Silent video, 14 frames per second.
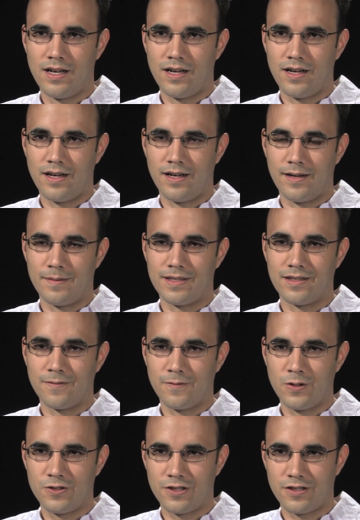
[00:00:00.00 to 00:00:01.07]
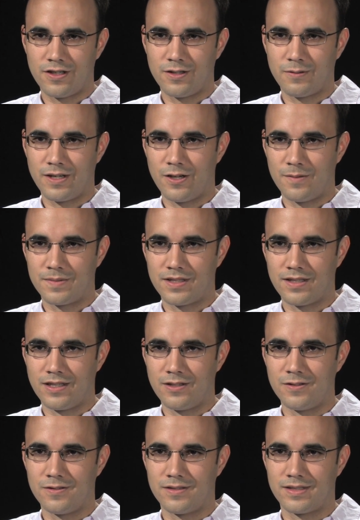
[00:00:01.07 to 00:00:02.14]
Um, in the future, we hope to
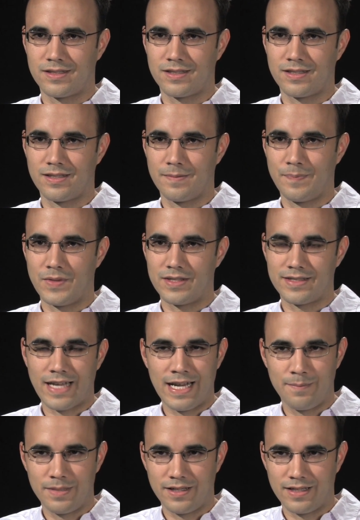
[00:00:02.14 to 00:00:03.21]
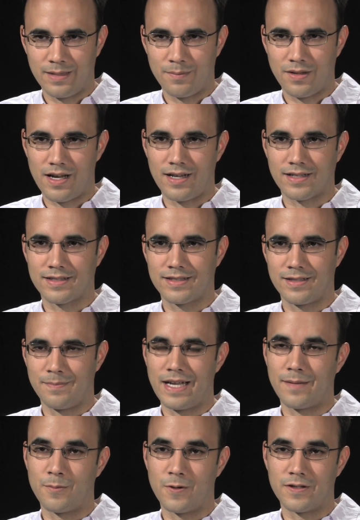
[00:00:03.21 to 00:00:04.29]
use the same building blocks to
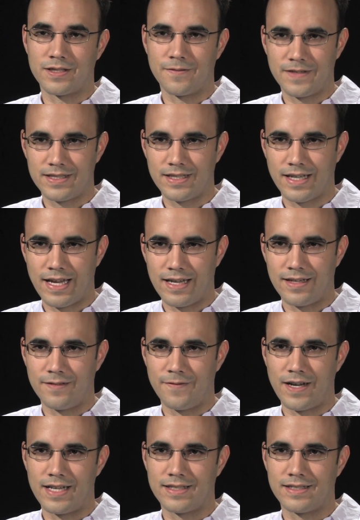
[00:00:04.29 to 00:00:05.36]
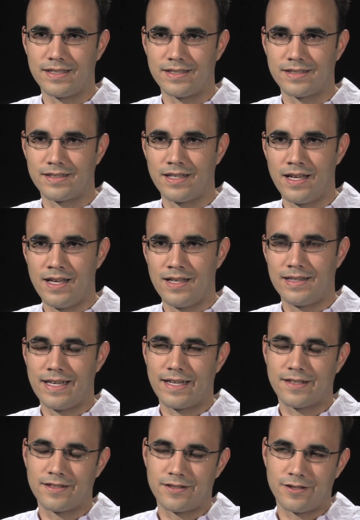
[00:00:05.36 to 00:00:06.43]
make more sophisticated devices
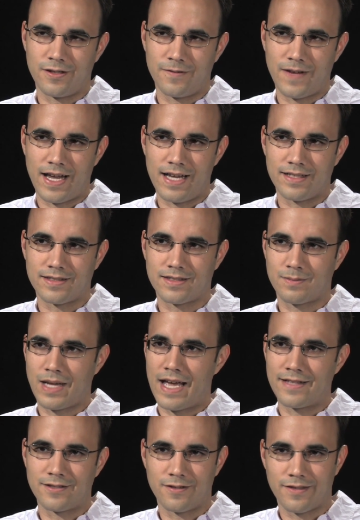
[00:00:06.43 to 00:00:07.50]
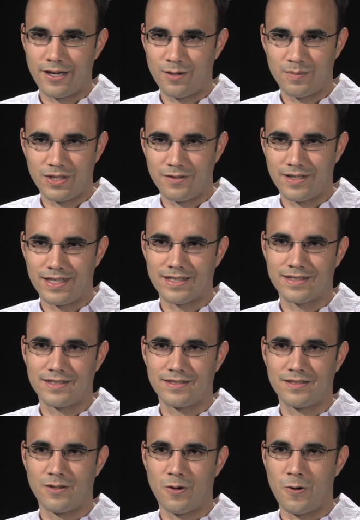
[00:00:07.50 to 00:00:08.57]
that could serve as cancer
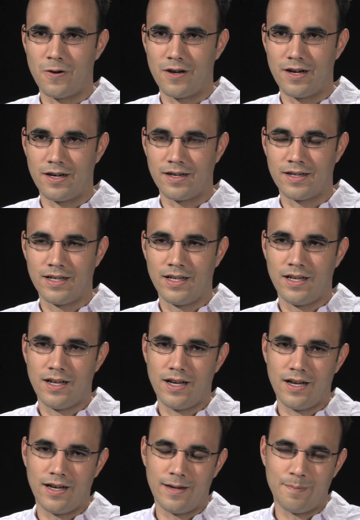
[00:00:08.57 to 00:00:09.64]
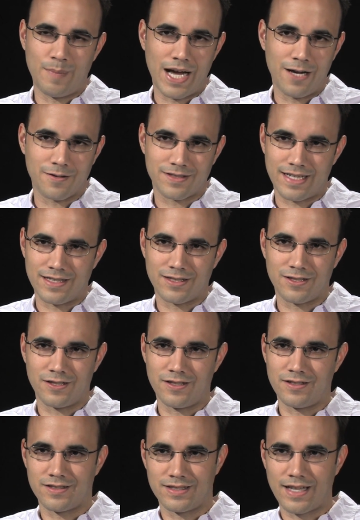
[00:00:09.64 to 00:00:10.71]
therapeutics or uh,
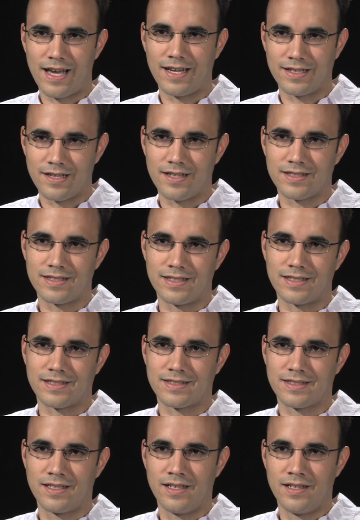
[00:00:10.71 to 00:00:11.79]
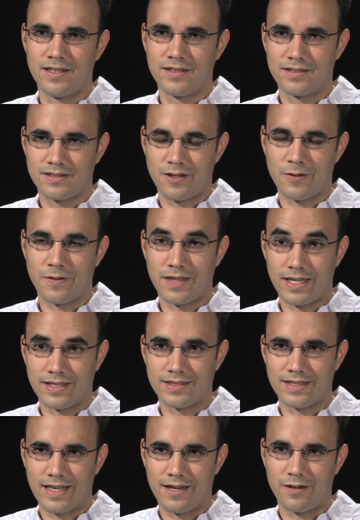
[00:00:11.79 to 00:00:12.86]
biosensors, diagnostics, so
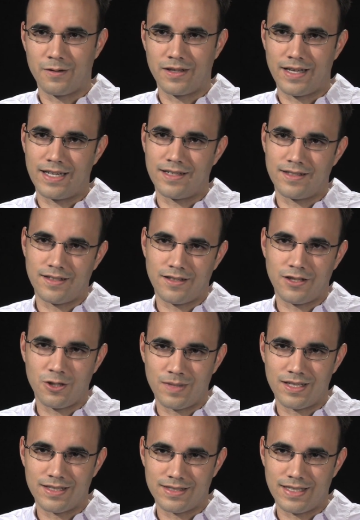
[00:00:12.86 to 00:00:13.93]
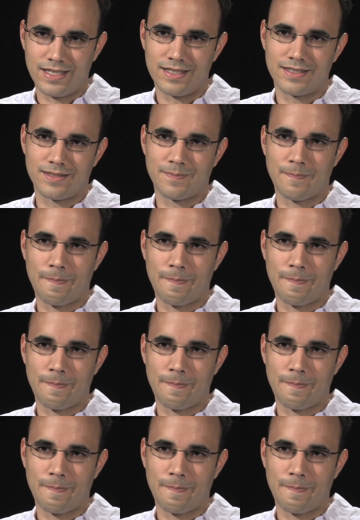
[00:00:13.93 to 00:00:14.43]
things that are related to human disease.